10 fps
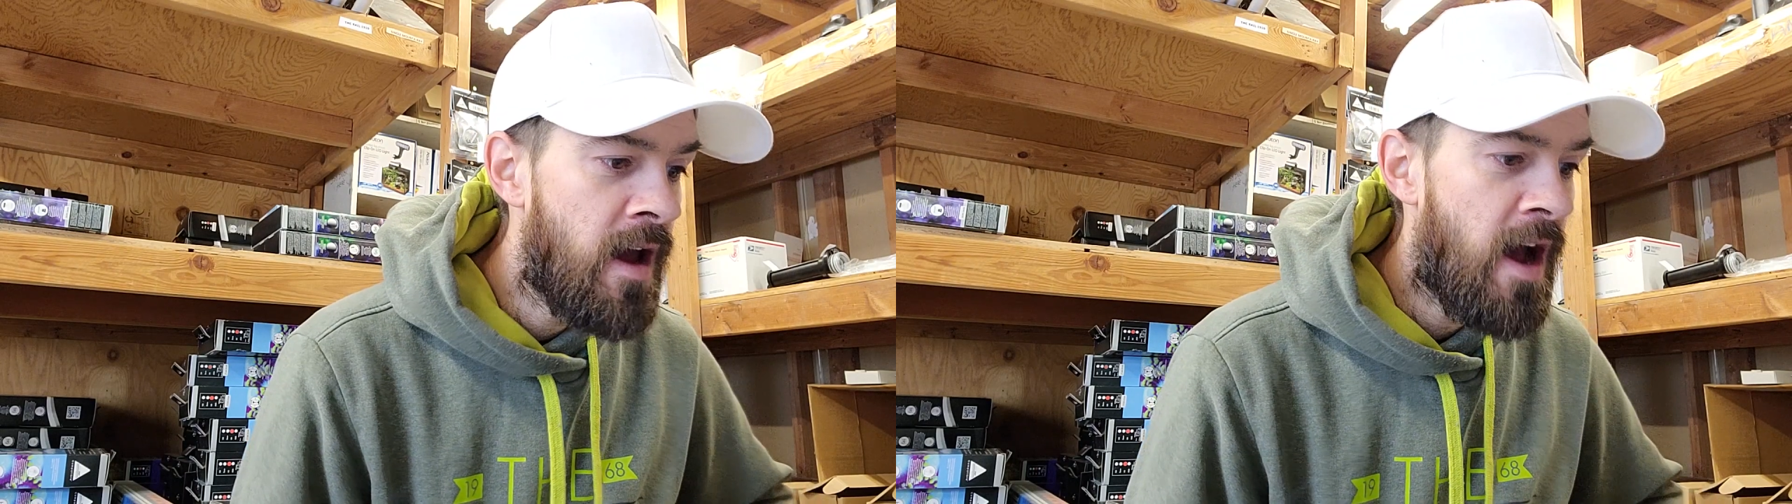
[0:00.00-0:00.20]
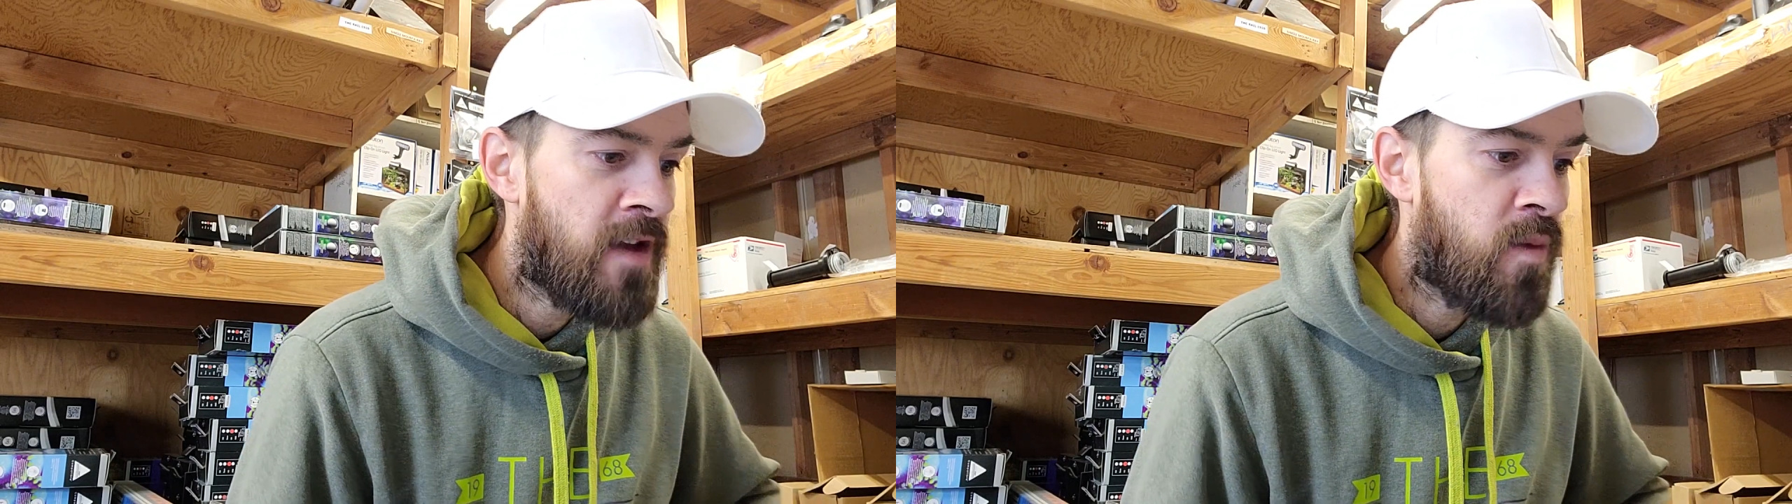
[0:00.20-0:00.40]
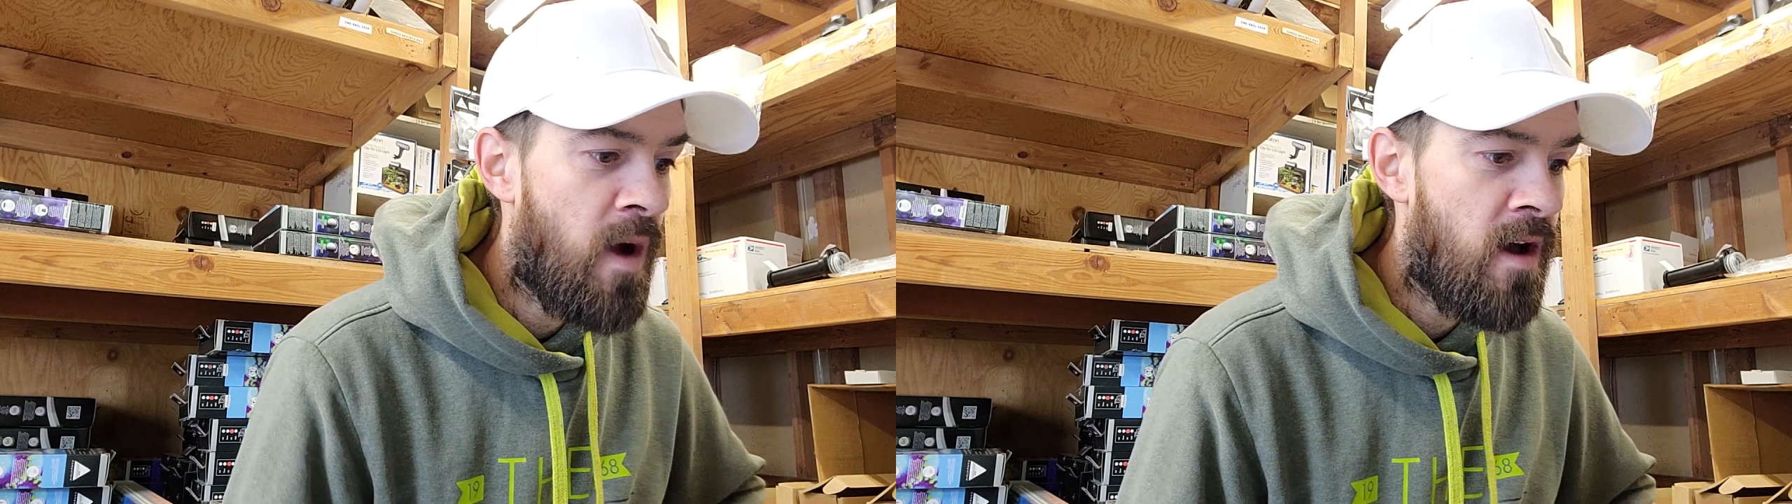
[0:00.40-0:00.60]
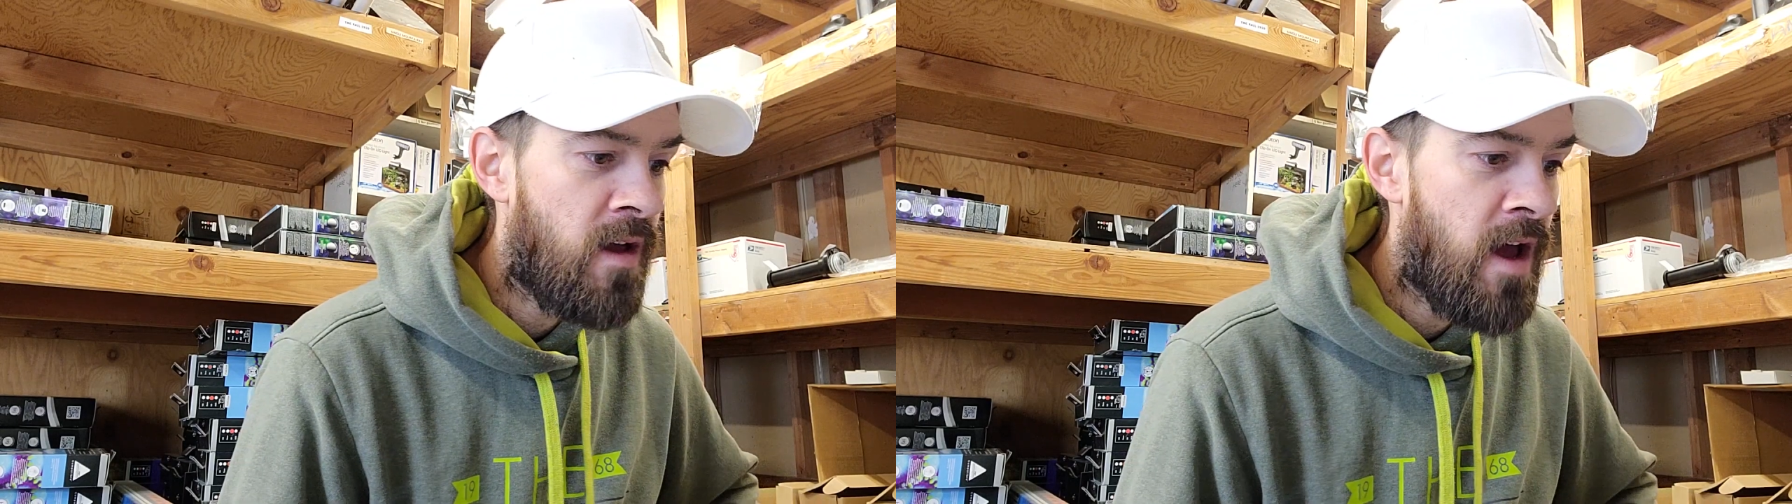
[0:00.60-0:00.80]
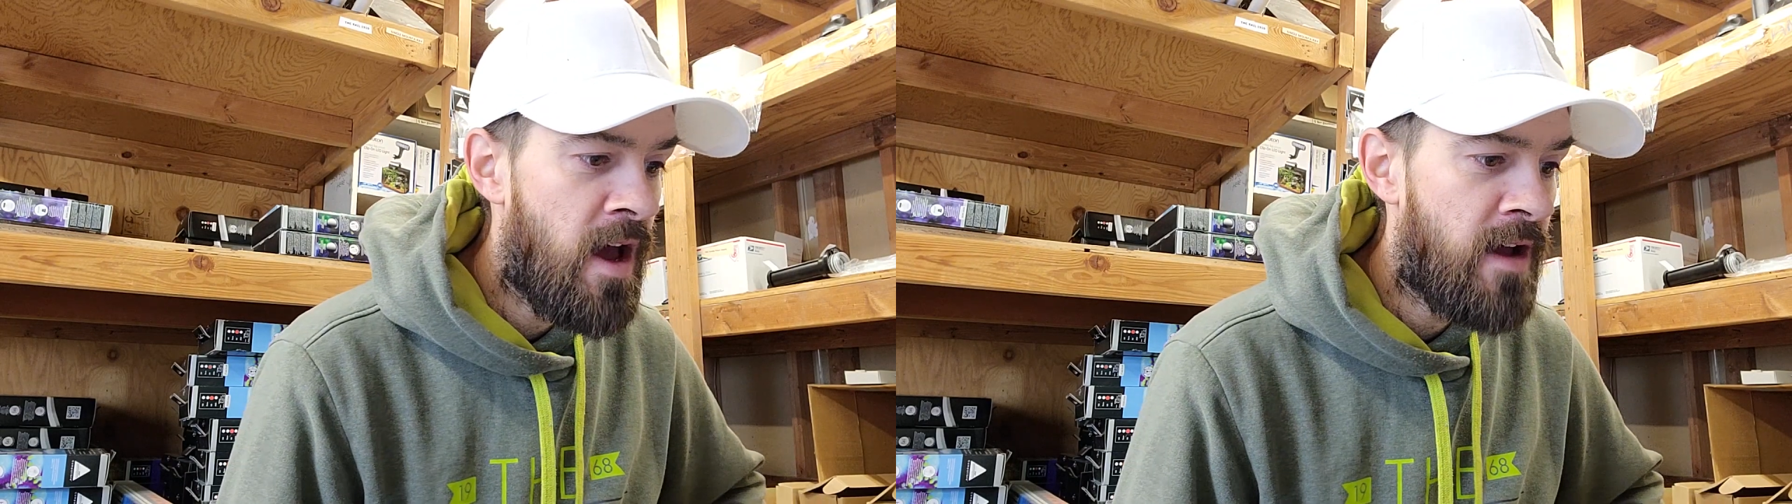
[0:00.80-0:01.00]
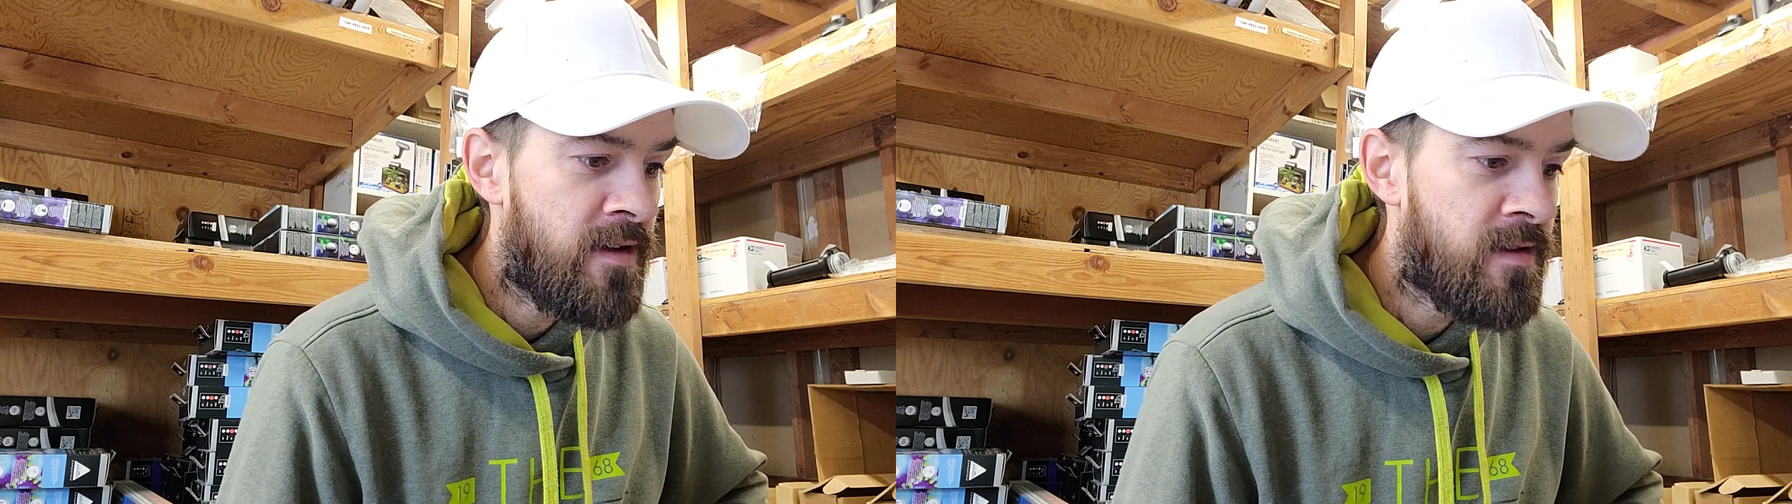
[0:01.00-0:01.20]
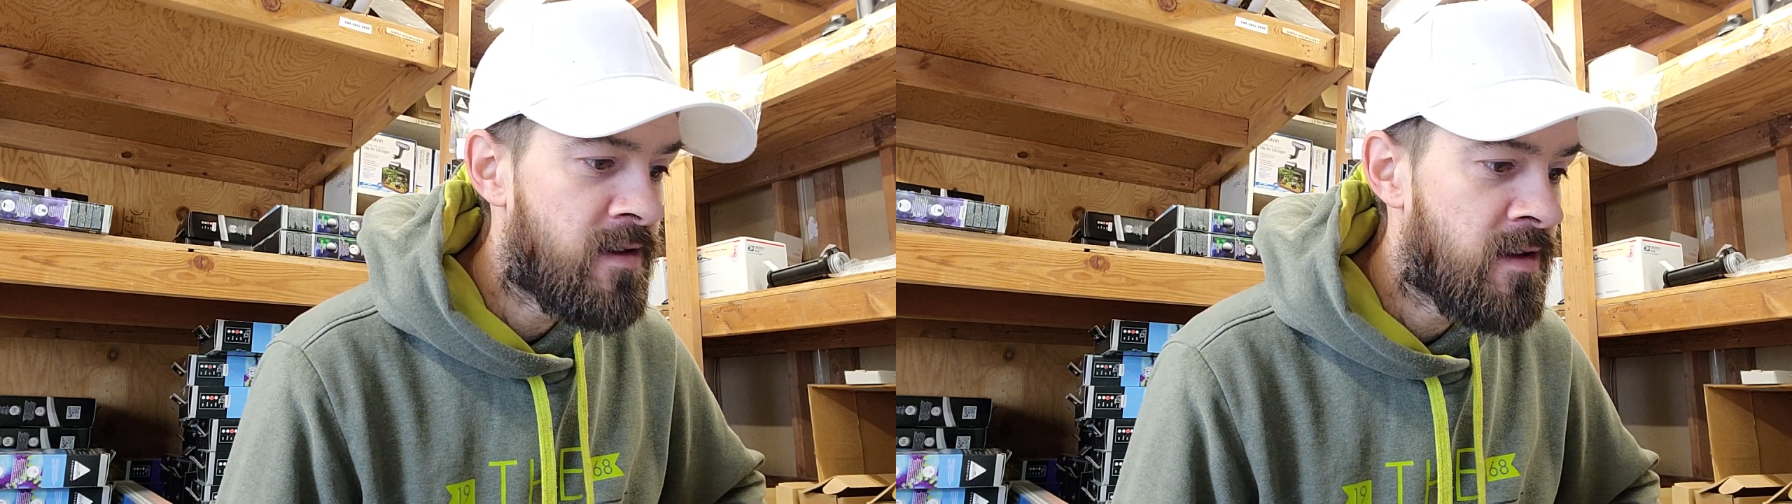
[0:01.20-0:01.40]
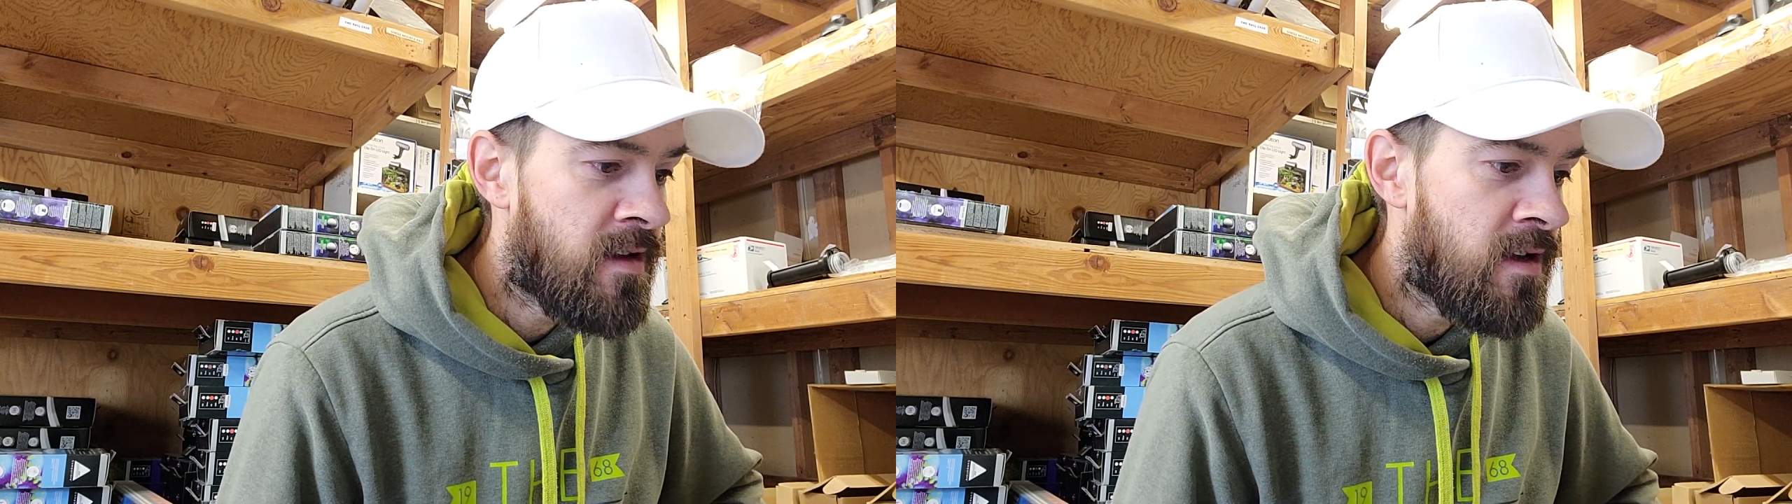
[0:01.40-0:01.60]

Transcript: as well as